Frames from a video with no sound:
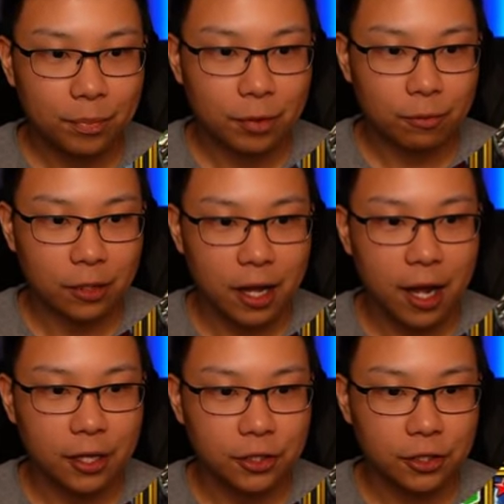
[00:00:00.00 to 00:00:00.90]

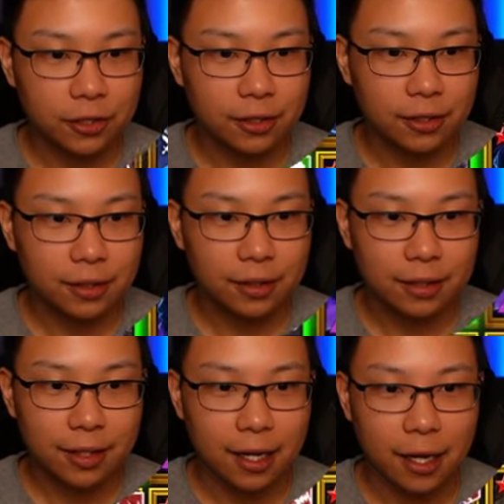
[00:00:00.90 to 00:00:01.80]
Ragosh,
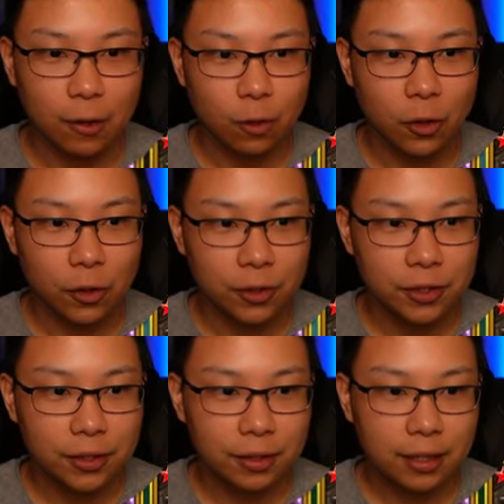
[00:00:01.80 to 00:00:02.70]
uh,
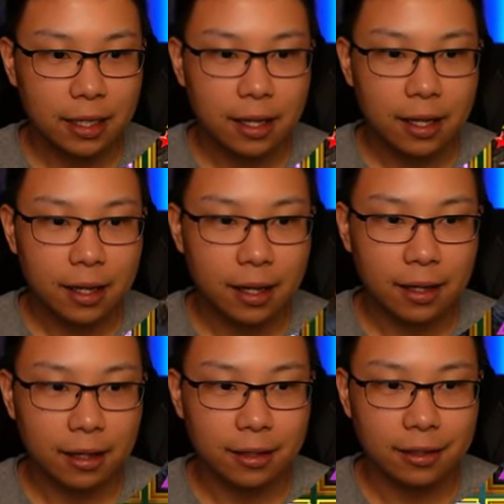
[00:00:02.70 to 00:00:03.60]
Rotos,
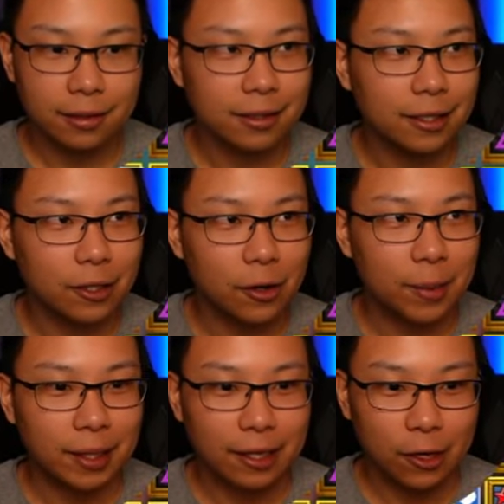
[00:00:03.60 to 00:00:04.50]
you know what I
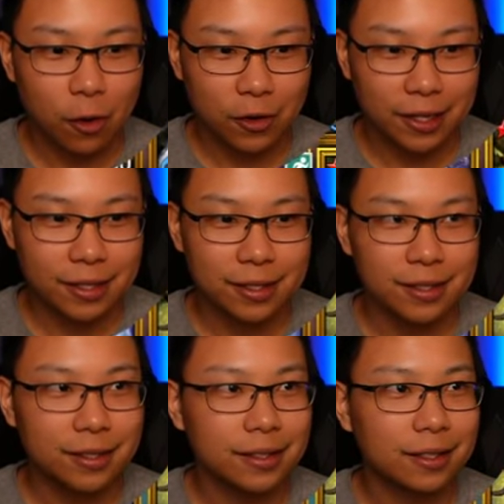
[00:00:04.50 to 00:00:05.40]
mean?
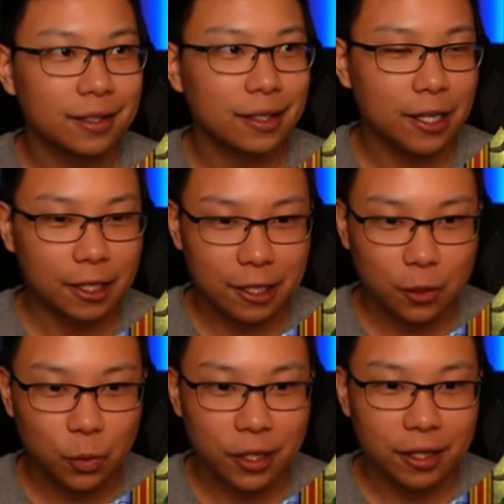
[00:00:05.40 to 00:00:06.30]
Leorius,
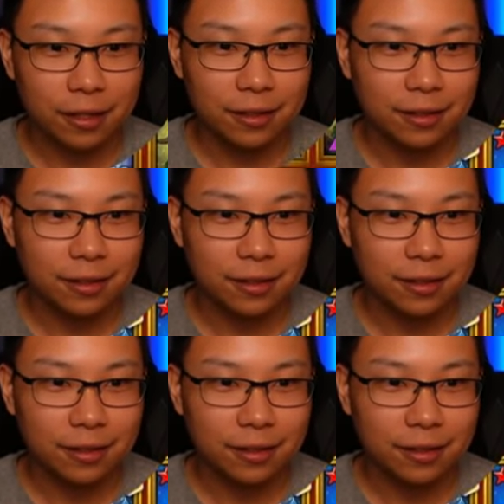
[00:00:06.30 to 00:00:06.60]
Inithwi.